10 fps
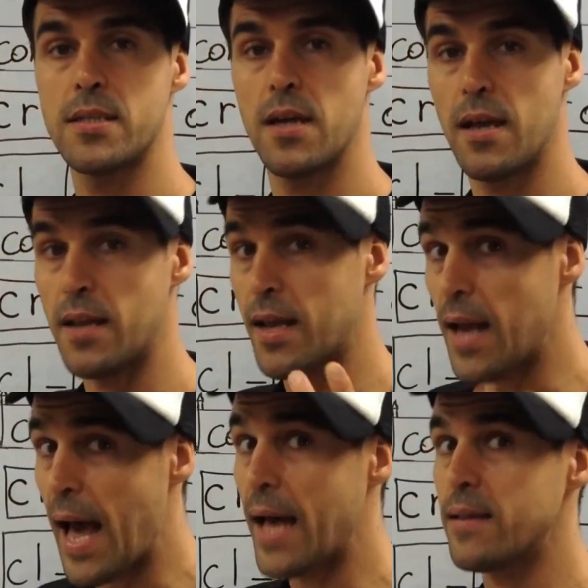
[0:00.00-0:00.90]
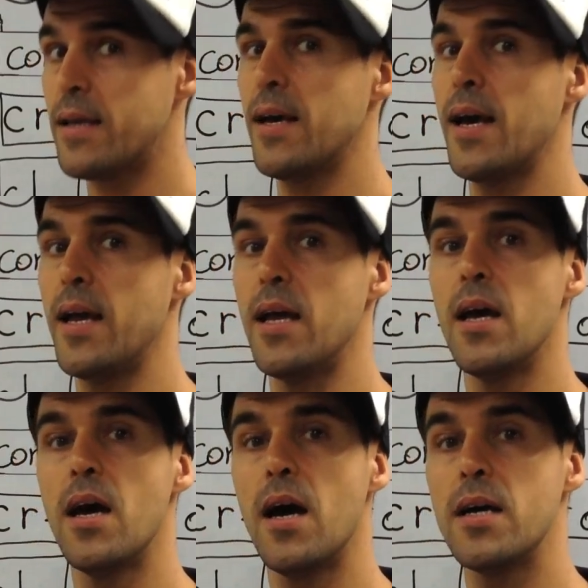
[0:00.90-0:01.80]
and then add the K.
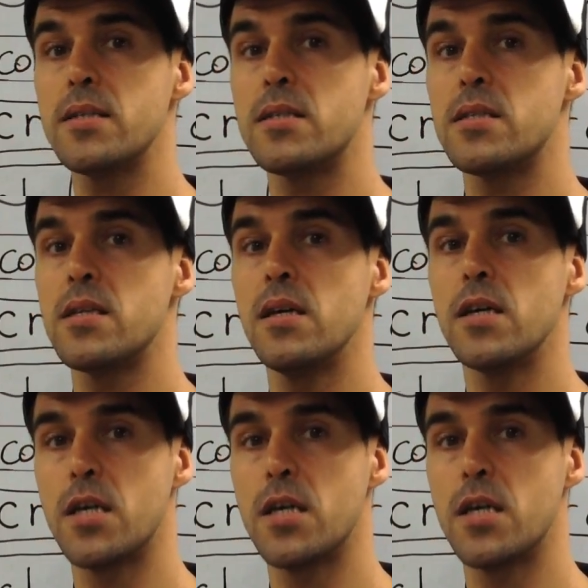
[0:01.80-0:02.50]
Husk.